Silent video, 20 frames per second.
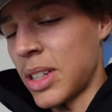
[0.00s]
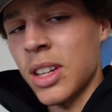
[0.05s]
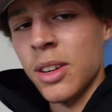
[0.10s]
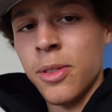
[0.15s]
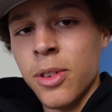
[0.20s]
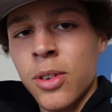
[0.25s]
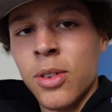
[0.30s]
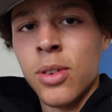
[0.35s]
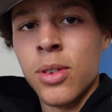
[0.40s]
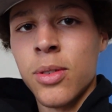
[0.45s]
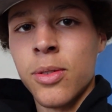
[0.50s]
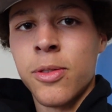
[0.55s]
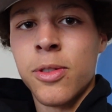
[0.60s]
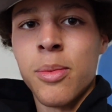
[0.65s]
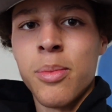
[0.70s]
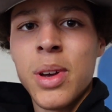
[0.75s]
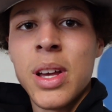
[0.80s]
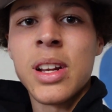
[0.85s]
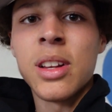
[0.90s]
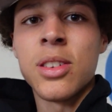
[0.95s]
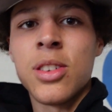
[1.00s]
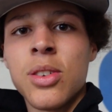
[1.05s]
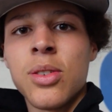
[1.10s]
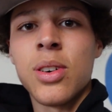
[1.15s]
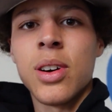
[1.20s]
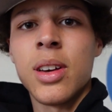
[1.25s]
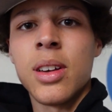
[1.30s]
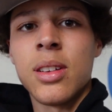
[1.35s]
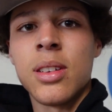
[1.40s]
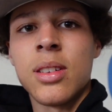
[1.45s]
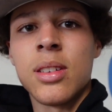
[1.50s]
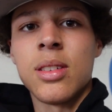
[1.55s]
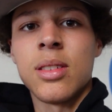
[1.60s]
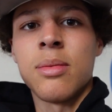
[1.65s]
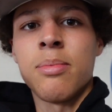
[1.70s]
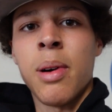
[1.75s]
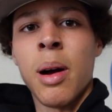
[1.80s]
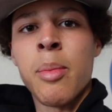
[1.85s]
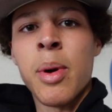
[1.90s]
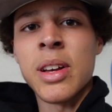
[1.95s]
difficult for me to do it
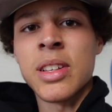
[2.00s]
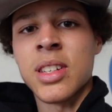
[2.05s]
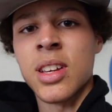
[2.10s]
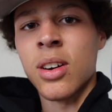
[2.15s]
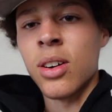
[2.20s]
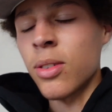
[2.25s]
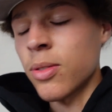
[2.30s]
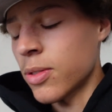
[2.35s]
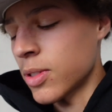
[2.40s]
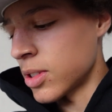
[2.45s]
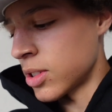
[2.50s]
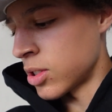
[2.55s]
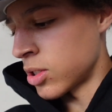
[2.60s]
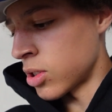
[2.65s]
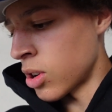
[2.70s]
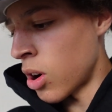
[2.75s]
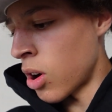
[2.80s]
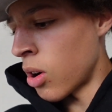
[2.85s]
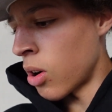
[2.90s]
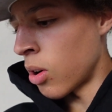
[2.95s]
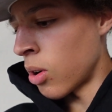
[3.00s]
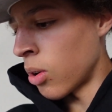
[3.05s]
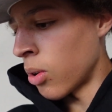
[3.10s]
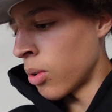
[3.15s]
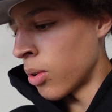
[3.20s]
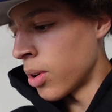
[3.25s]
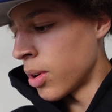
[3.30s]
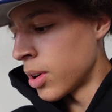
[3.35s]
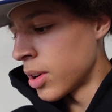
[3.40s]
by myself, so